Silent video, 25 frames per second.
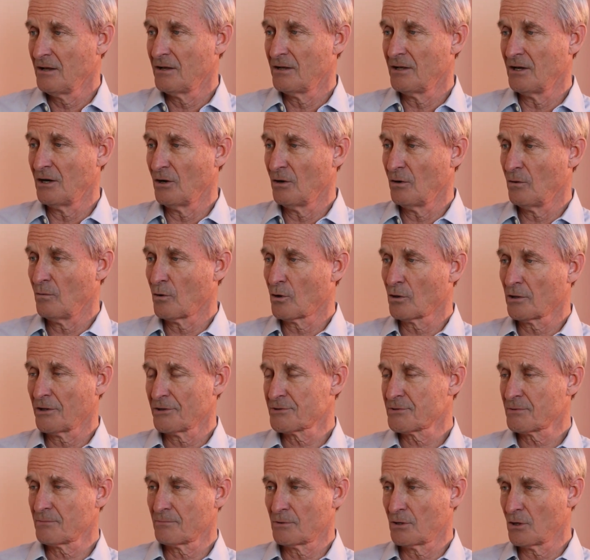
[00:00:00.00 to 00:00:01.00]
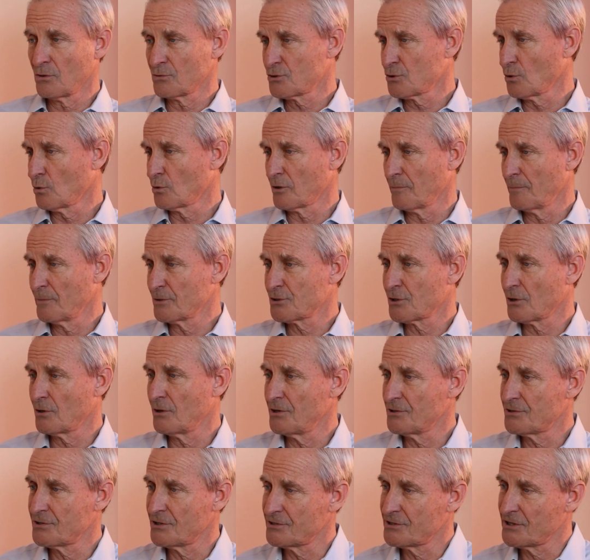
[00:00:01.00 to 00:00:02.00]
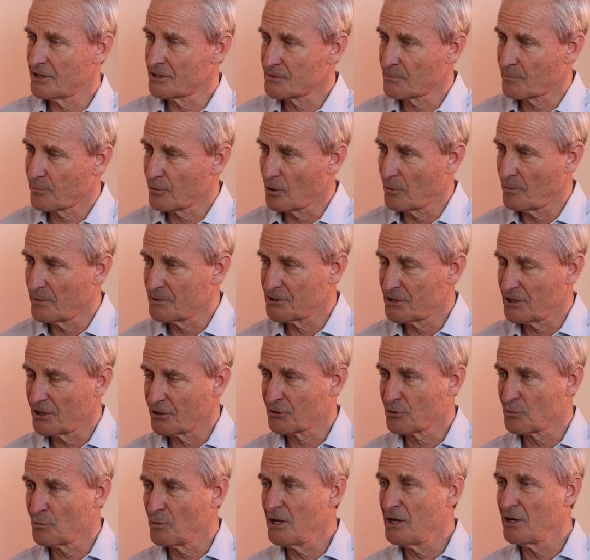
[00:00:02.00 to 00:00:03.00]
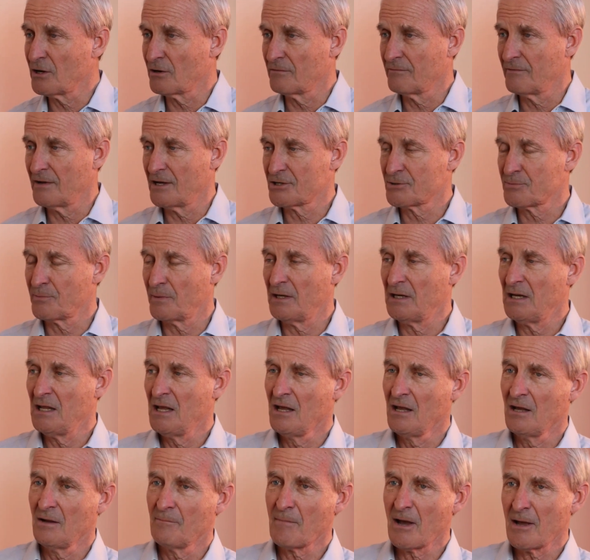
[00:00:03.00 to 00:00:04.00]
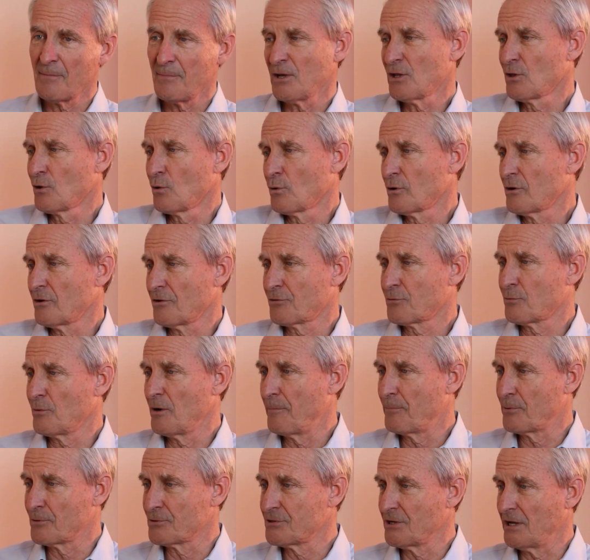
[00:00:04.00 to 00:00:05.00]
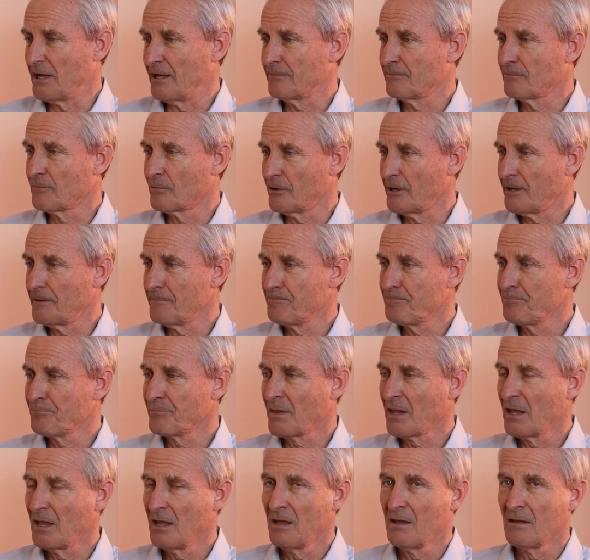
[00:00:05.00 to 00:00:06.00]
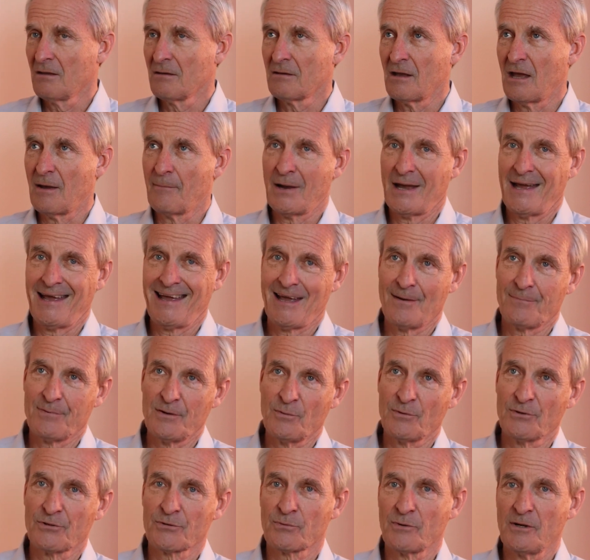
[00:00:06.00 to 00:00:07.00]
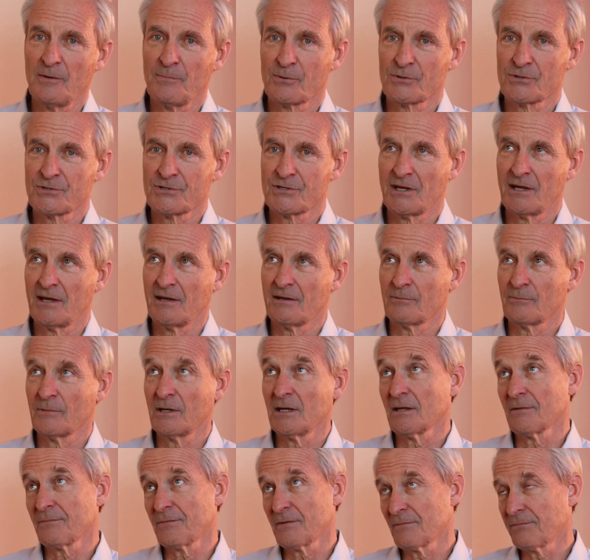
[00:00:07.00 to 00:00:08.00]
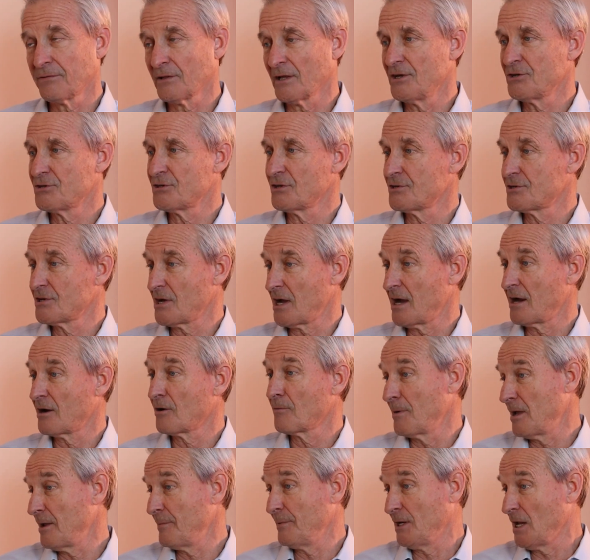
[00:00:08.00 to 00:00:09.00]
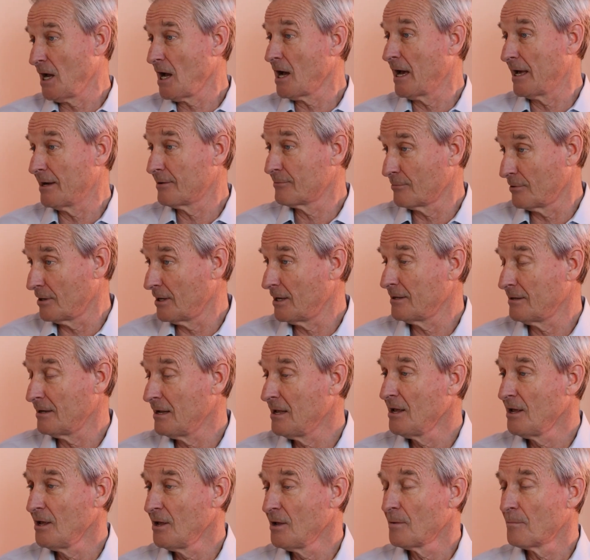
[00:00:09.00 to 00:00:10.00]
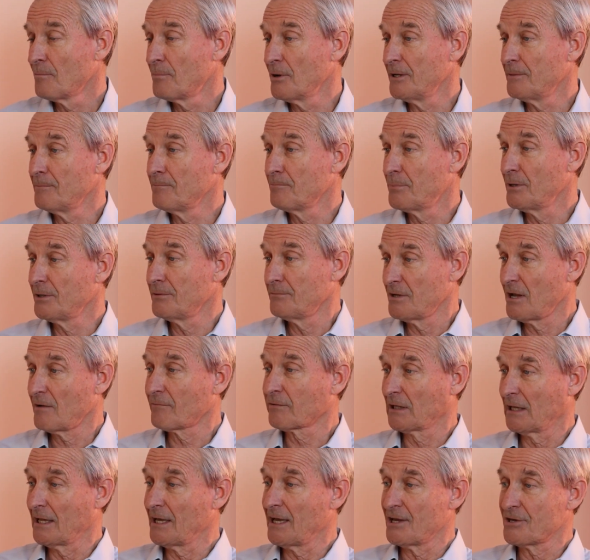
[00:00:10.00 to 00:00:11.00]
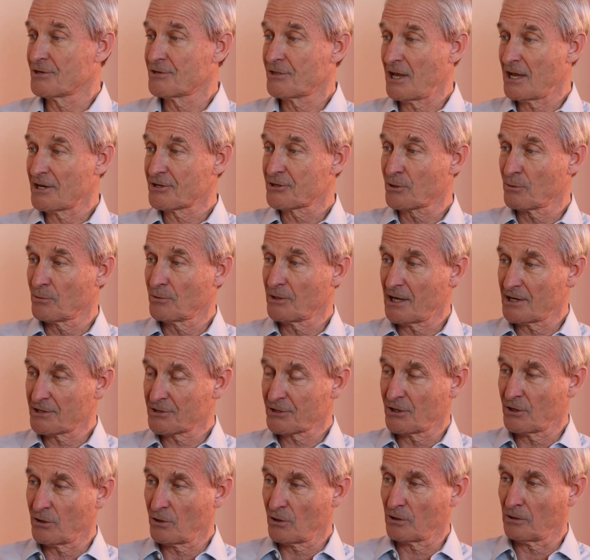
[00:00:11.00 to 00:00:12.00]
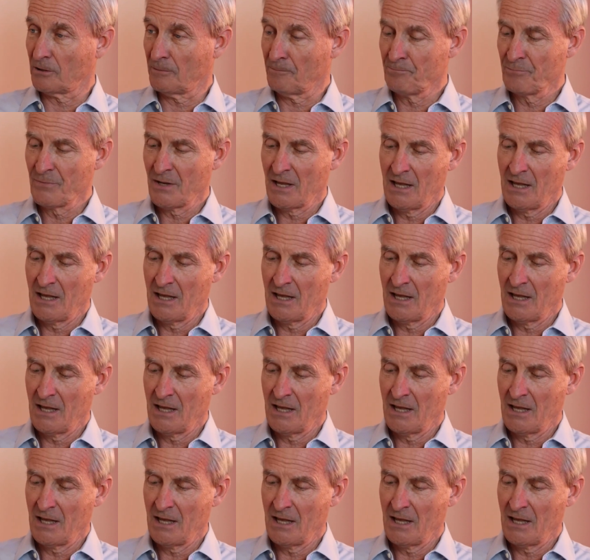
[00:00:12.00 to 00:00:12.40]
or let's go shorter maturity since that's appropriate. Say a 3-year investment might be in the order of 3%, right? Am I happy with 3%? Well, if inflation's higher, maybe not, right? But nevertheless, that's the hurdle.